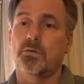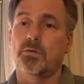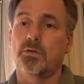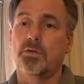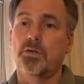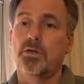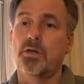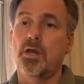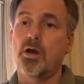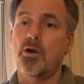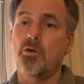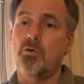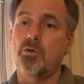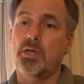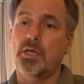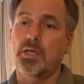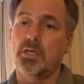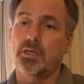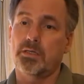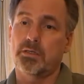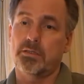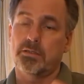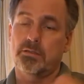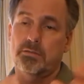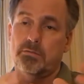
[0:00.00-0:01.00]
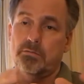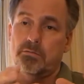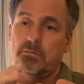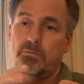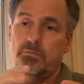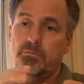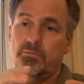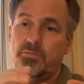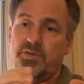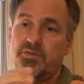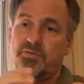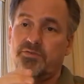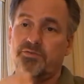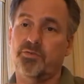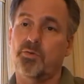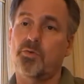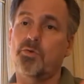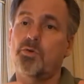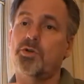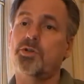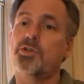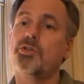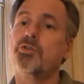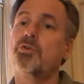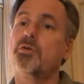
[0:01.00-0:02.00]
knowing
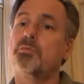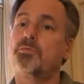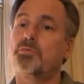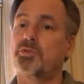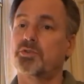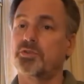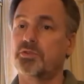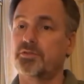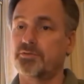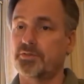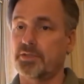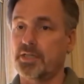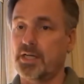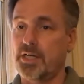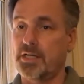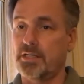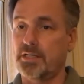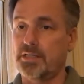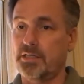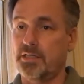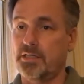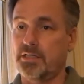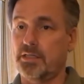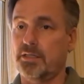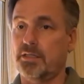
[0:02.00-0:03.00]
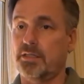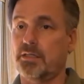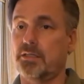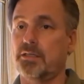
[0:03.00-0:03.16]
before you approve an idea